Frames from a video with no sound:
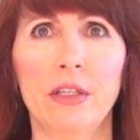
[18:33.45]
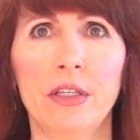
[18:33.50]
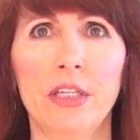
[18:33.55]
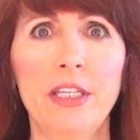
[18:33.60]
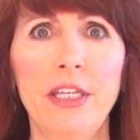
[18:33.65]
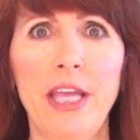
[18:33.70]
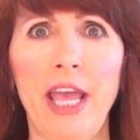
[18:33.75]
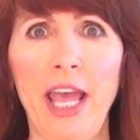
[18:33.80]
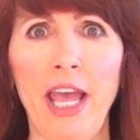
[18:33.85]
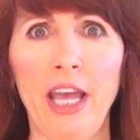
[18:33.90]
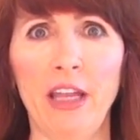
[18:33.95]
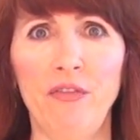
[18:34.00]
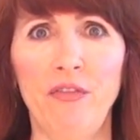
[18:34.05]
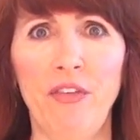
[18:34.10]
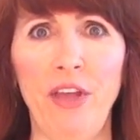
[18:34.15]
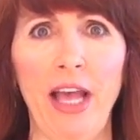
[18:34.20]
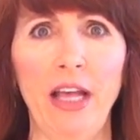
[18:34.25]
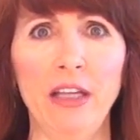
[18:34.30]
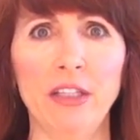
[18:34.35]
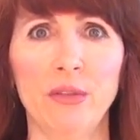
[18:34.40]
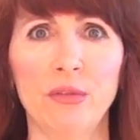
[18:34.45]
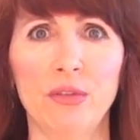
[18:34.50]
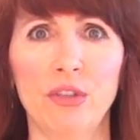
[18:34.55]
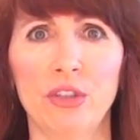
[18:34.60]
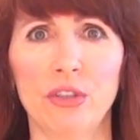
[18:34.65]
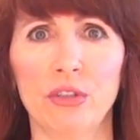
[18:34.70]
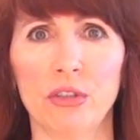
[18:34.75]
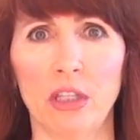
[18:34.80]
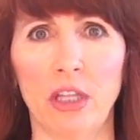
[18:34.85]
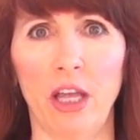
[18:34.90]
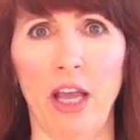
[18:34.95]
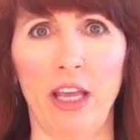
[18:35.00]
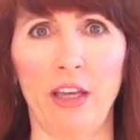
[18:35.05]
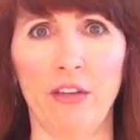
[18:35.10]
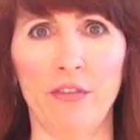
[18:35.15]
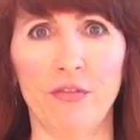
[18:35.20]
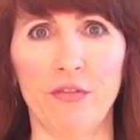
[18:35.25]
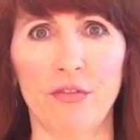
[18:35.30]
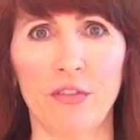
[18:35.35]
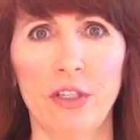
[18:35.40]
can add value to your
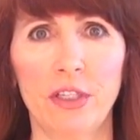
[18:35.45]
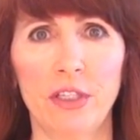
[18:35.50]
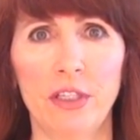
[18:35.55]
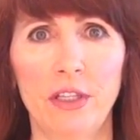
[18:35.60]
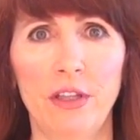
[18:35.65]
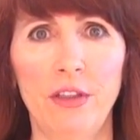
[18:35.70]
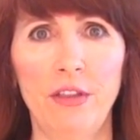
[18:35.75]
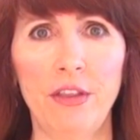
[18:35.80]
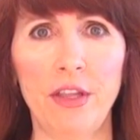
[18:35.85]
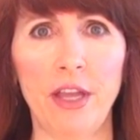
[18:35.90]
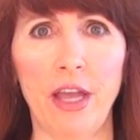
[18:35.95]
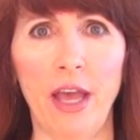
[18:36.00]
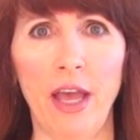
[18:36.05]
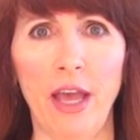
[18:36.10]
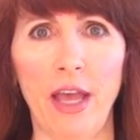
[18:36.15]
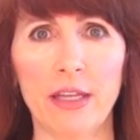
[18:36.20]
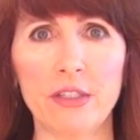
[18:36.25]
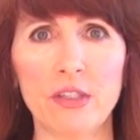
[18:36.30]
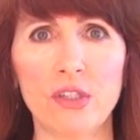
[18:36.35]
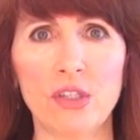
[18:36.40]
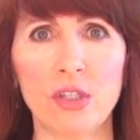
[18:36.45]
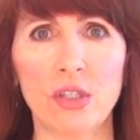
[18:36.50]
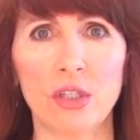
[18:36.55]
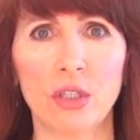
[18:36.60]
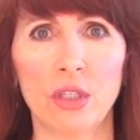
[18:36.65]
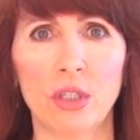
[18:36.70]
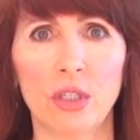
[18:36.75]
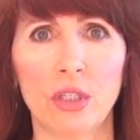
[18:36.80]
life. That,